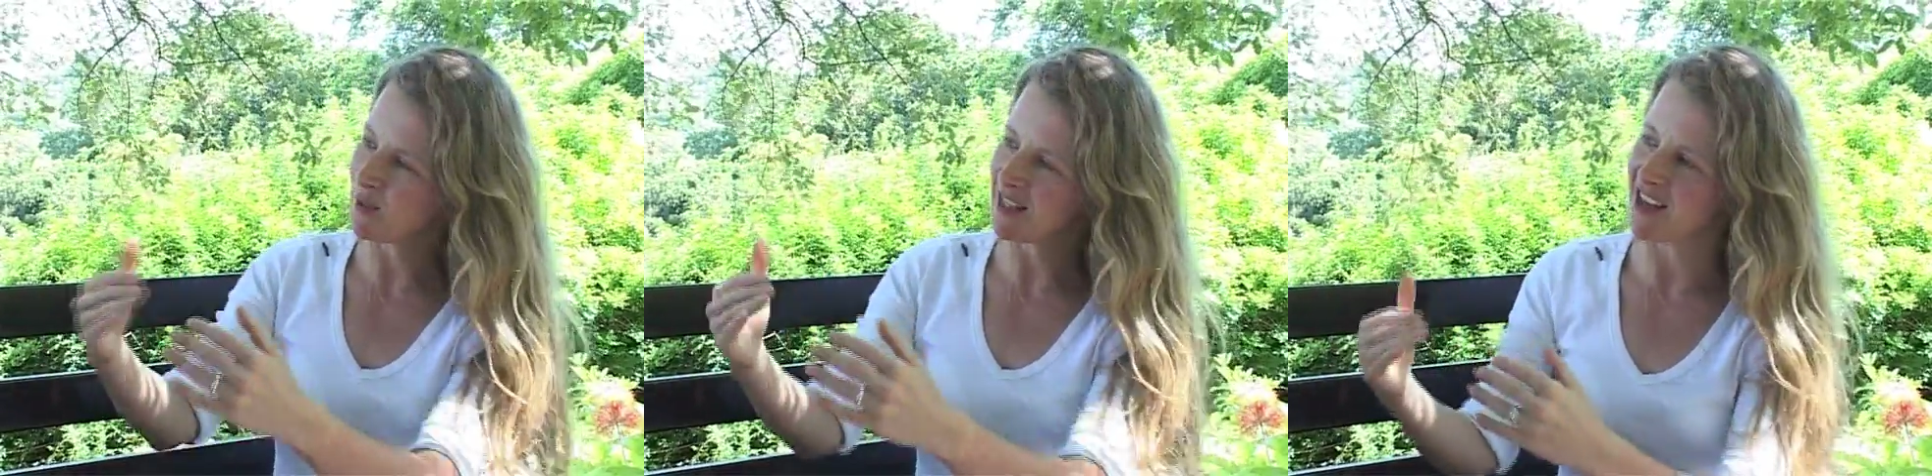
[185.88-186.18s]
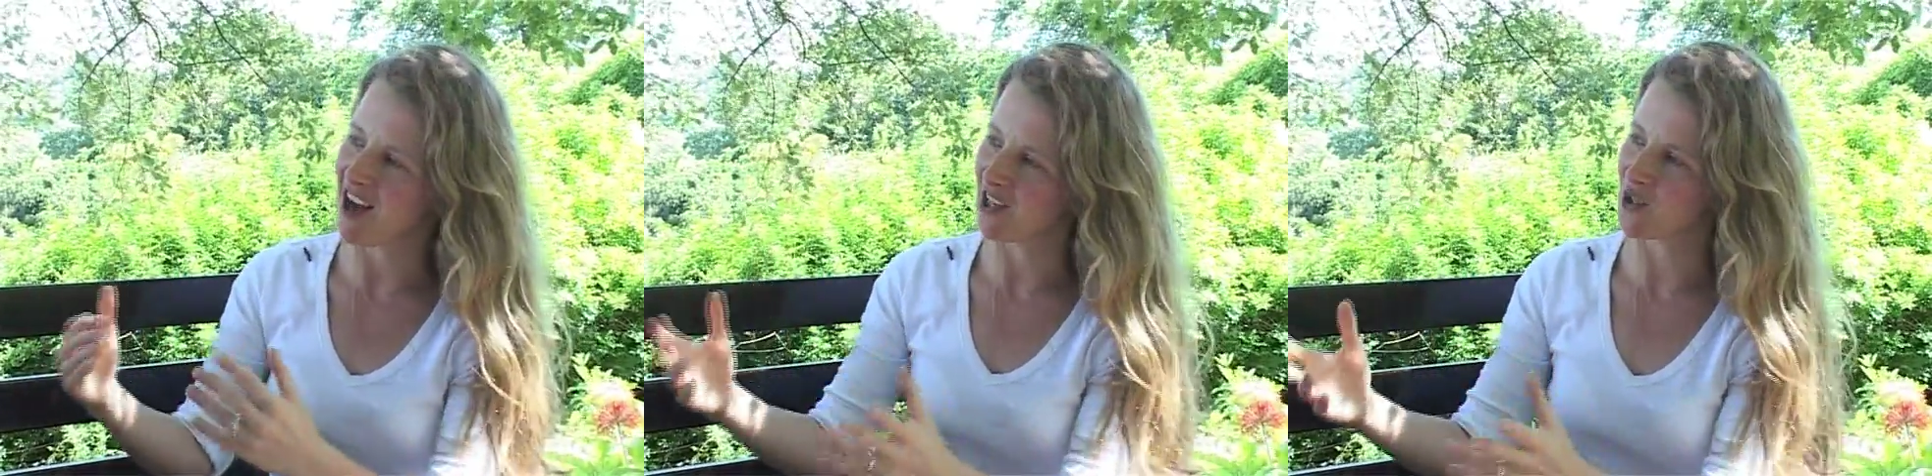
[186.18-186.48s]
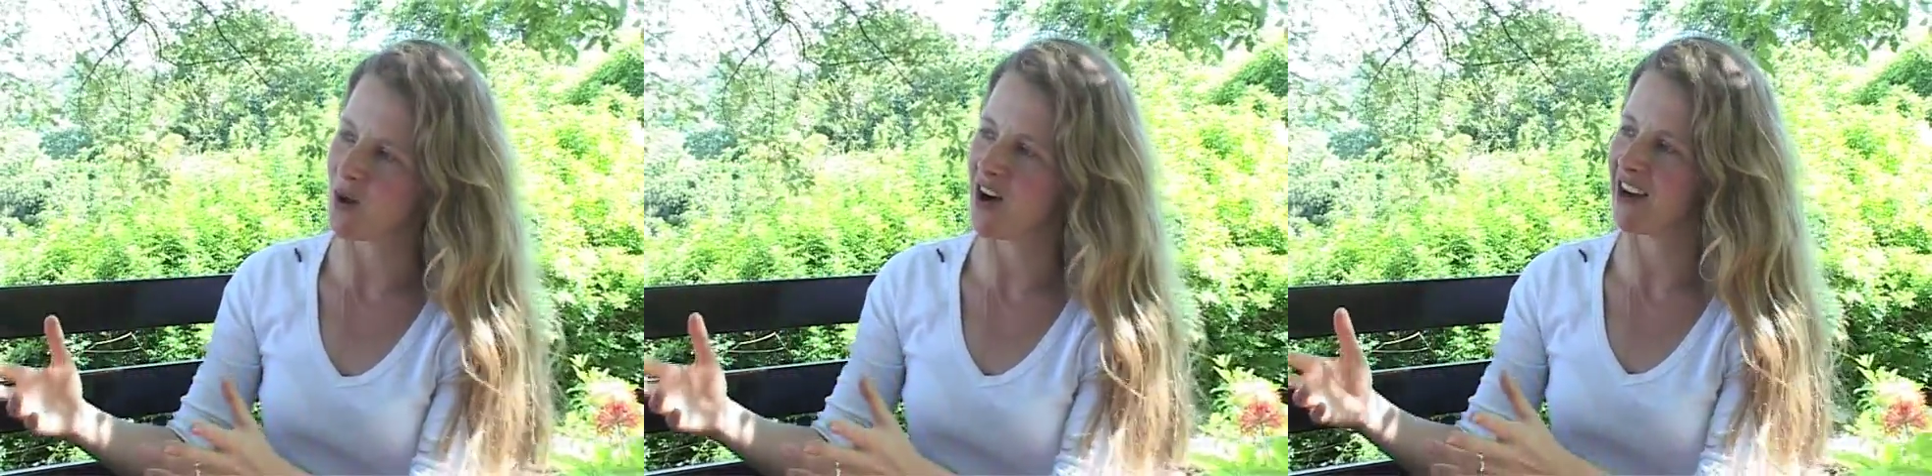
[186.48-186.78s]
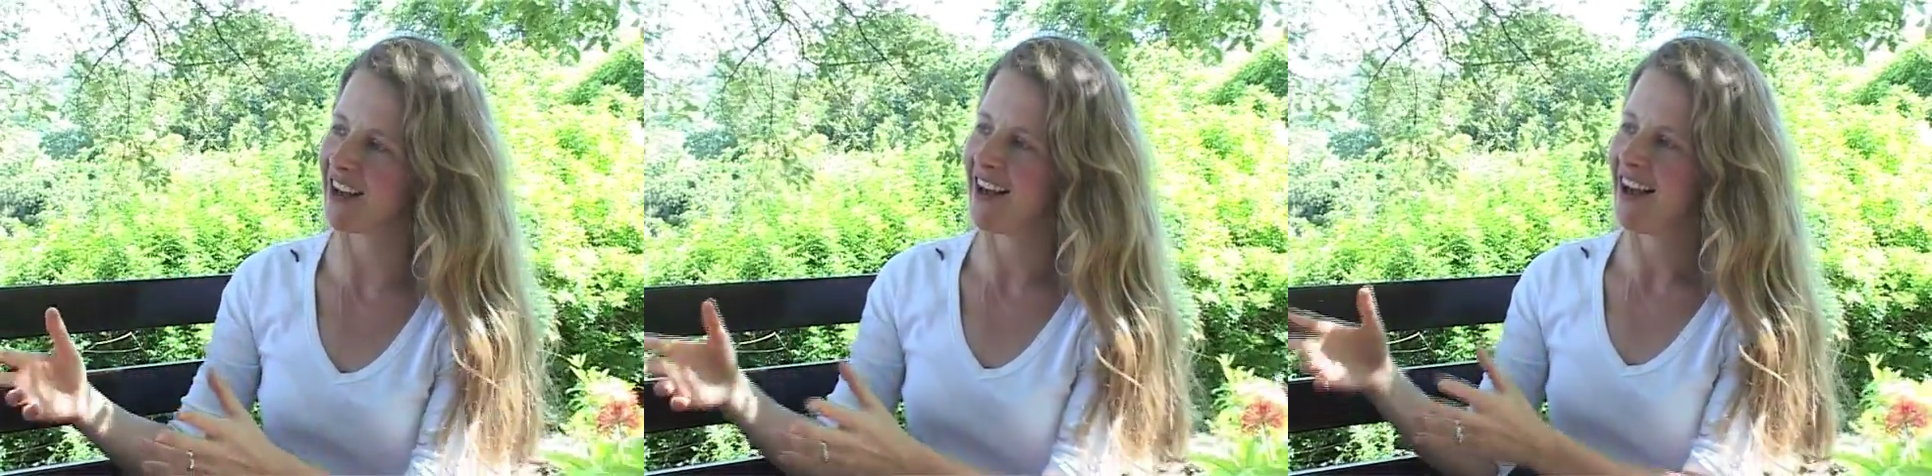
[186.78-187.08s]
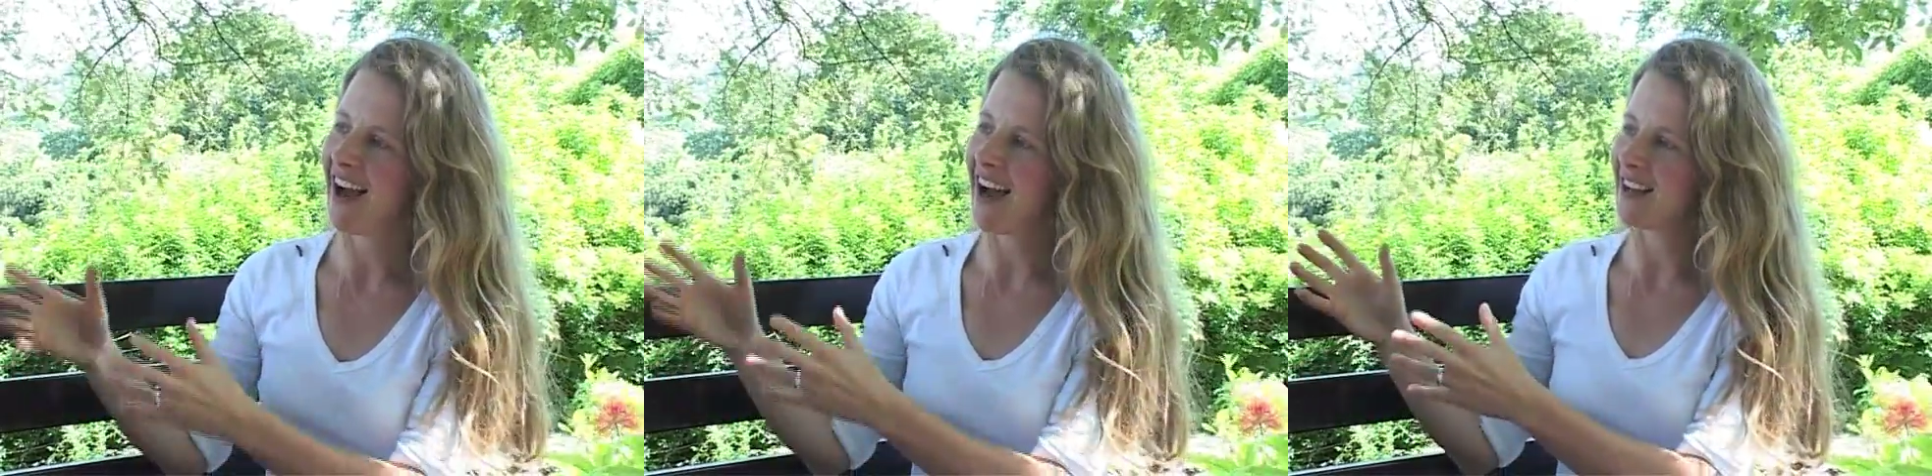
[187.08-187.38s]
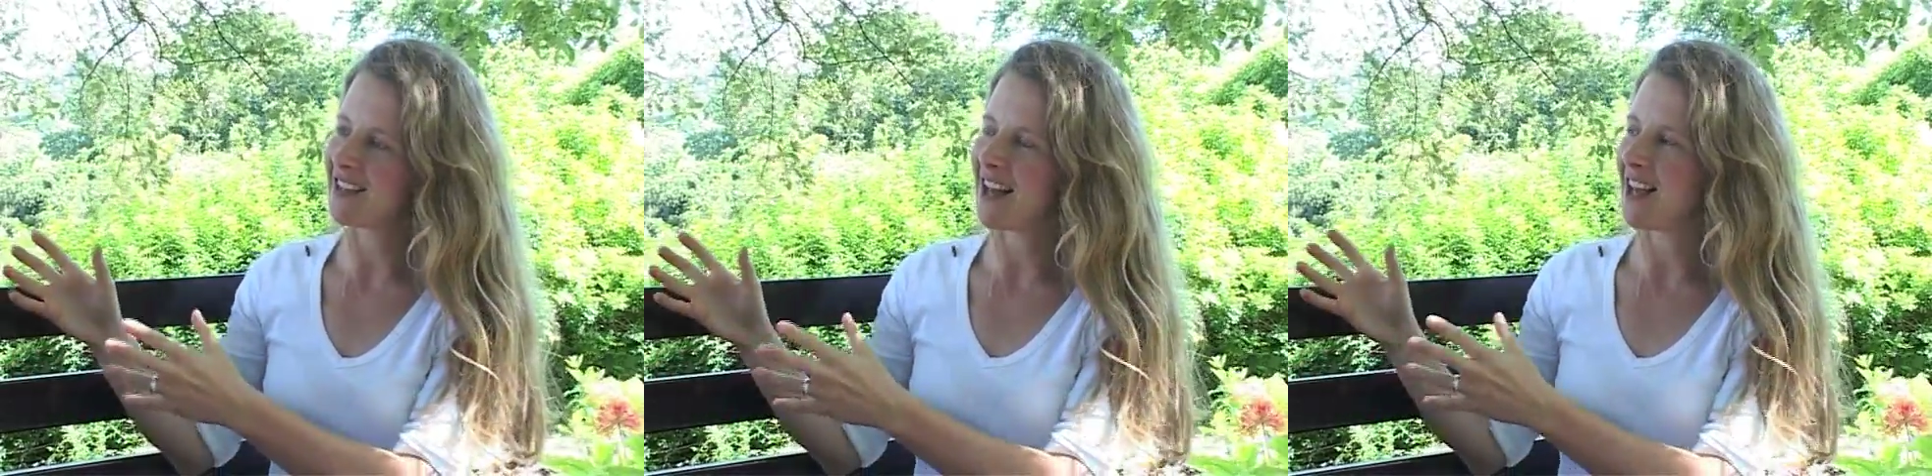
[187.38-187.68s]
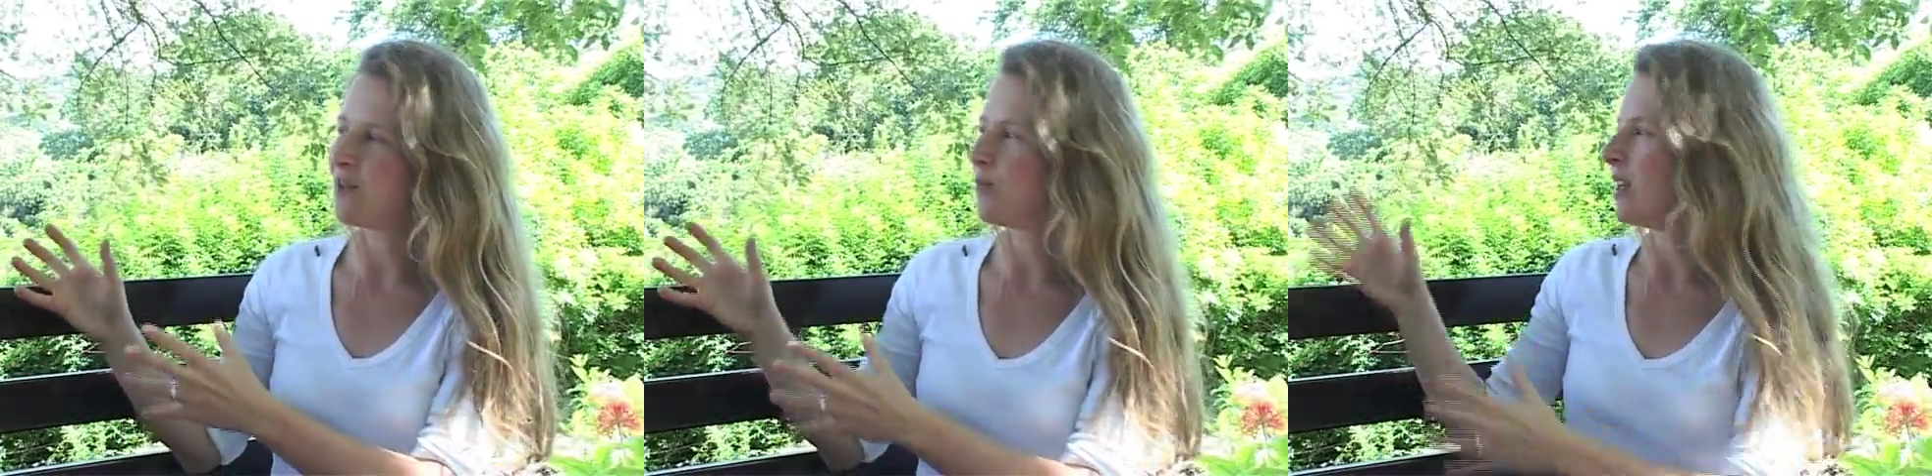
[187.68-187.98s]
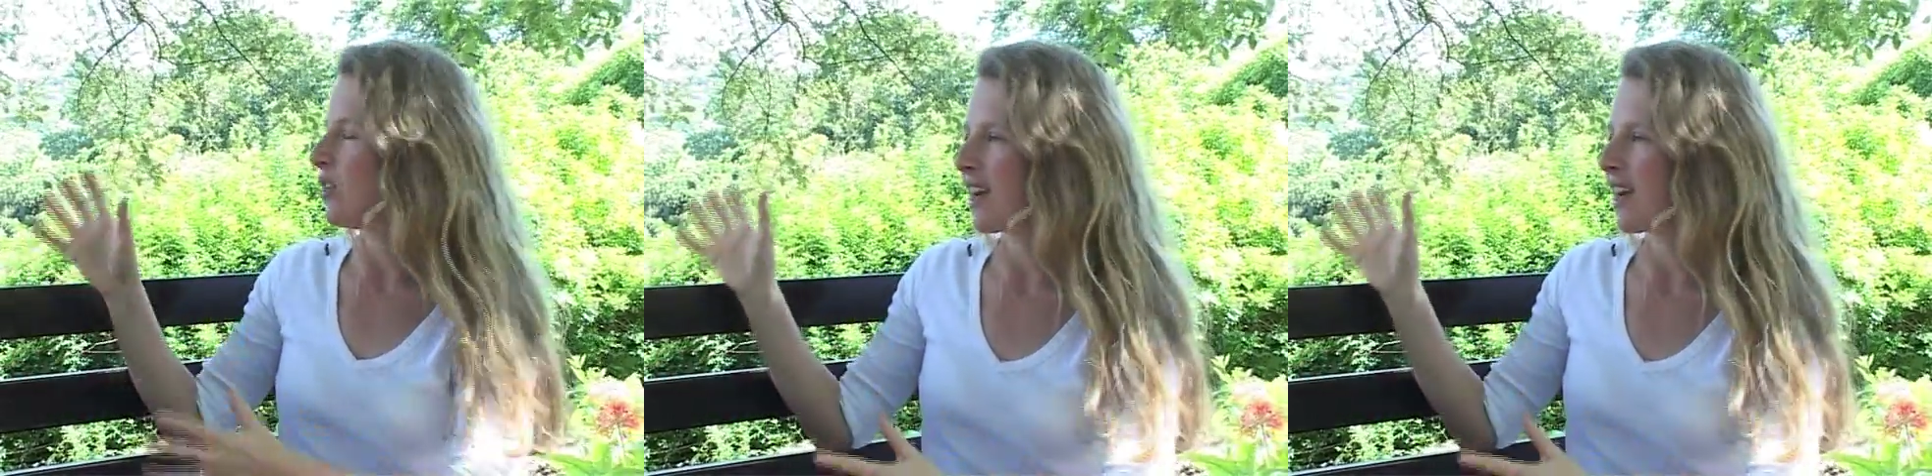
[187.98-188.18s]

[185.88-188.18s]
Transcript: be the coloured work. And then in your